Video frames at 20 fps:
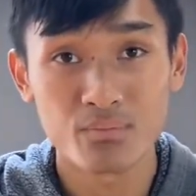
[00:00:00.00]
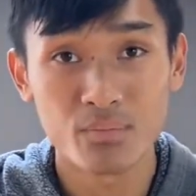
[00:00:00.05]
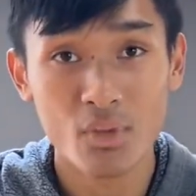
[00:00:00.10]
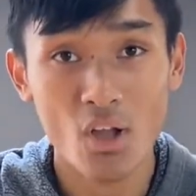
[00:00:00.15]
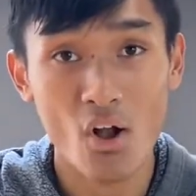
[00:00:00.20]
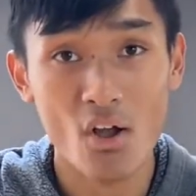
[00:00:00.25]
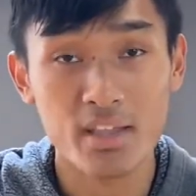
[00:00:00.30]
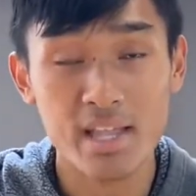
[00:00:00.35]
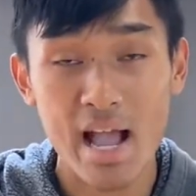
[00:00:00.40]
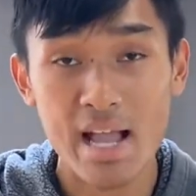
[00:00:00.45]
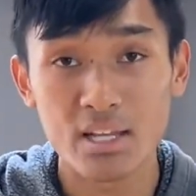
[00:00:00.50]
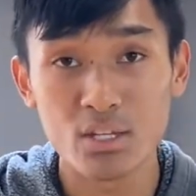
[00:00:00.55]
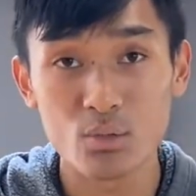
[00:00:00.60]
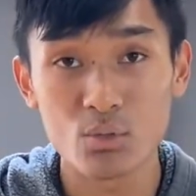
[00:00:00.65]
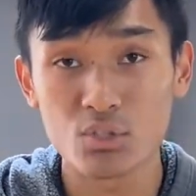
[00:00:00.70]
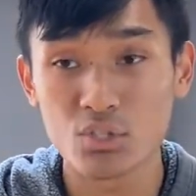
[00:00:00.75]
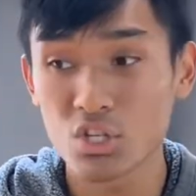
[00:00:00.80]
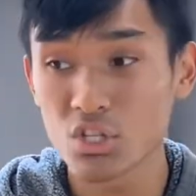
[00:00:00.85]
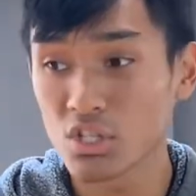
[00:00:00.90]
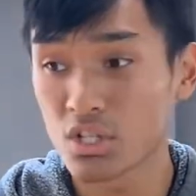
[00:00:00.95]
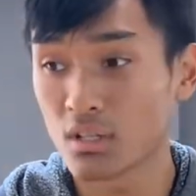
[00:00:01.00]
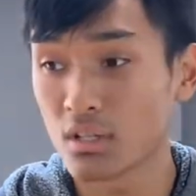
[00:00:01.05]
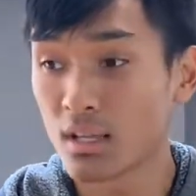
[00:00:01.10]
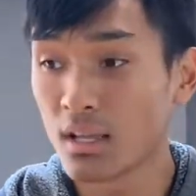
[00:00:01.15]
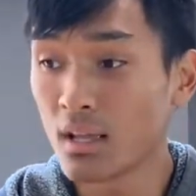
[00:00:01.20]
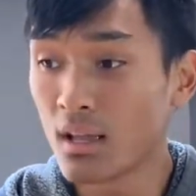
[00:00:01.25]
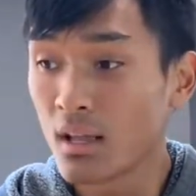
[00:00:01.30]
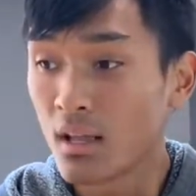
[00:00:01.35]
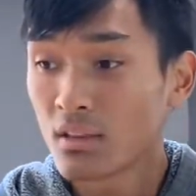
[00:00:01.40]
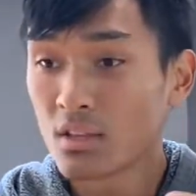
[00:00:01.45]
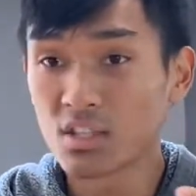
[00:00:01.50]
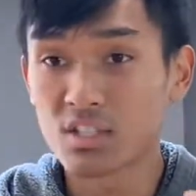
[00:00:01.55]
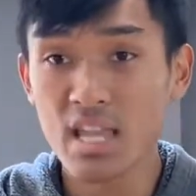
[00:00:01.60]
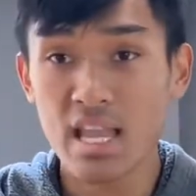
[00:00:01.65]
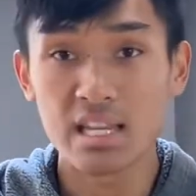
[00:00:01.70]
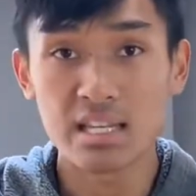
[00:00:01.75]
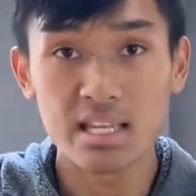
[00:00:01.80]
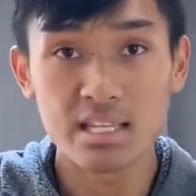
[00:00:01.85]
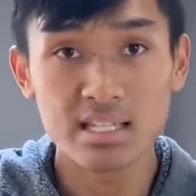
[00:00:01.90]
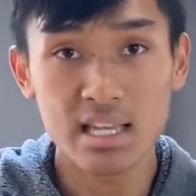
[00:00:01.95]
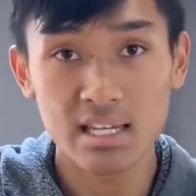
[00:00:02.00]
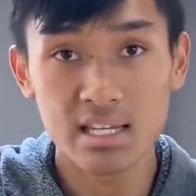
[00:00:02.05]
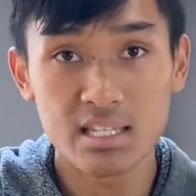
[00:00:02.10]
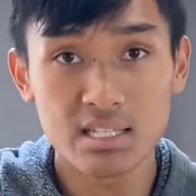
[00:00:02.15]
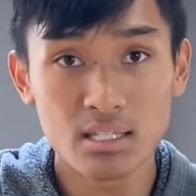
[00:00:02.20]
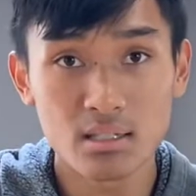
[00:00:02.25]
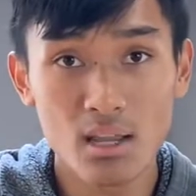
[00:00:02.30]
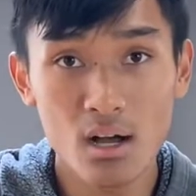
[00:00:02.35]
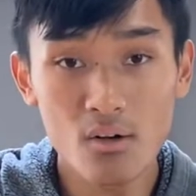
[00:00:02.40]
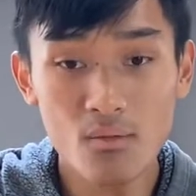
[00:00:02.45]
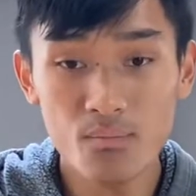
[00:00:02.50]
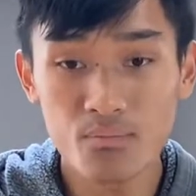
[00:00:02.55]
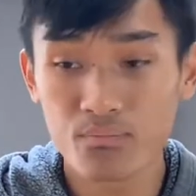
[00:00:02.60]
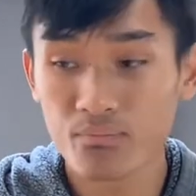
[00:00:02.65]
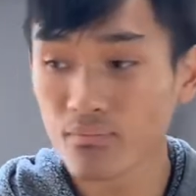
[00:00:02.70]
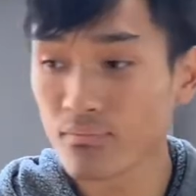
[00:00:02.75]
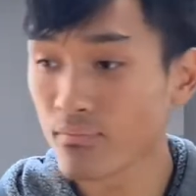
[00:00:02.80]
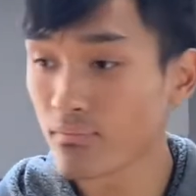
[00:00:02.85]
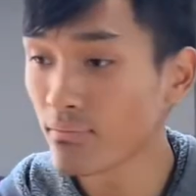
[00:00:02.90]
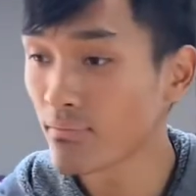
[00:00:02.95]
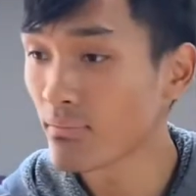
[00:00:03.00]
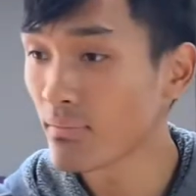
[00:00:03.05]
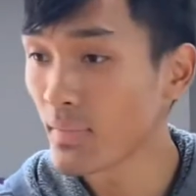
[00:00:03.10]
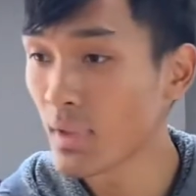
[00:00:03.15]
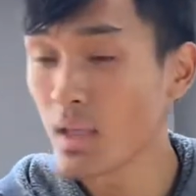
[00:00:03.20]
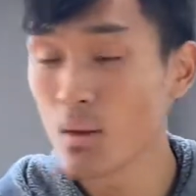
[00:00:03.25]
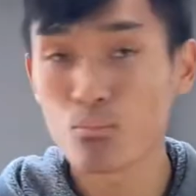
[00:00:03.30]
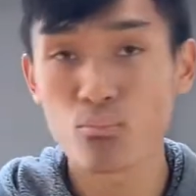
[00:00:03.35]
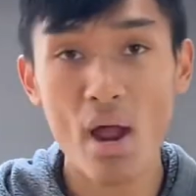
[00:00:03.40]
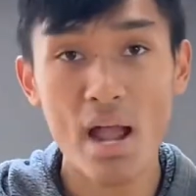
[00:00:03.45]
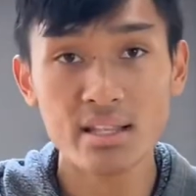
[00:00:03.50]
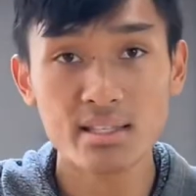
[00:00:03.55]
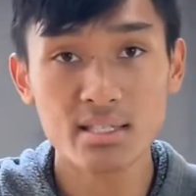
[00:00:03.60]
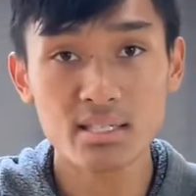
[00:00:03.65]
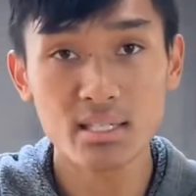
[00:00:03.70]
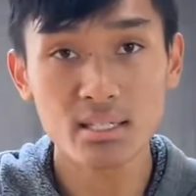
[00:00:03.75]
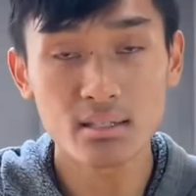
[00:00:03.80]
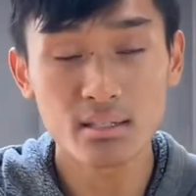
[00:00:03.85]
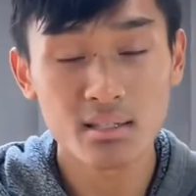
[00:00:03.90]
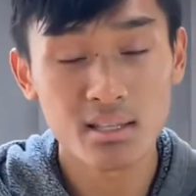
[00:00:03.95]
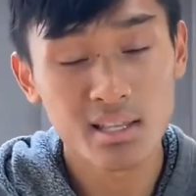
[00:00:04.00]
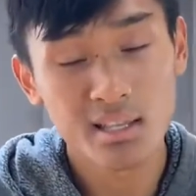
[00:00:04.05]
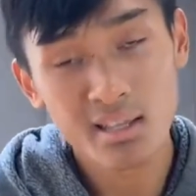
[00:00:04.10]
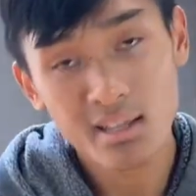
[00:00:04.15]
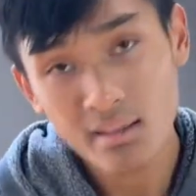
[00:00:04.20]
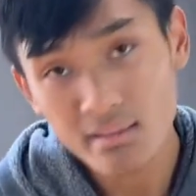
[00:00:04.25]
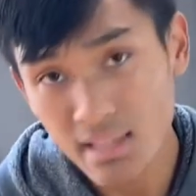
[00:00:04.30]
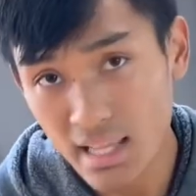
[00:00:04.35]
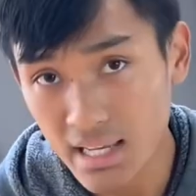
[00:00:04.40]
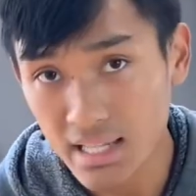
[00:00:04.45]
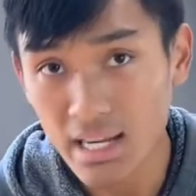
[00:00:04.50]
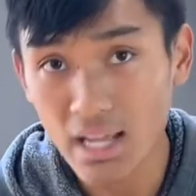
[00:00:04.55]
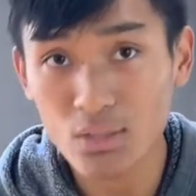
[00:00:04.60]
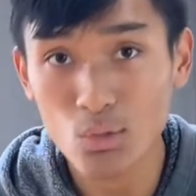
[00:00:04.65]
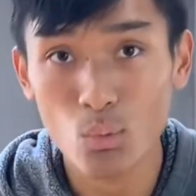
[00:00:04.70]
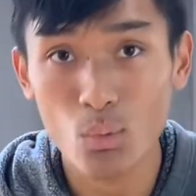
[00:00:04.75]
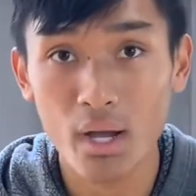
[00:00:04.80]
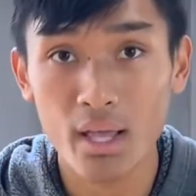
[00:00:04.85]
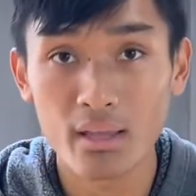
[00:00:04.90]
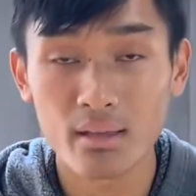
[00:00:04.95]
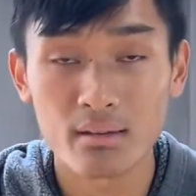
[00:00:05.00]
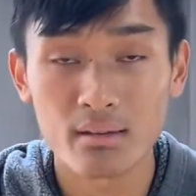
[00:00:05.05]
All you gotta do is teach it the techniques that it needs to know, practice it, then get out the way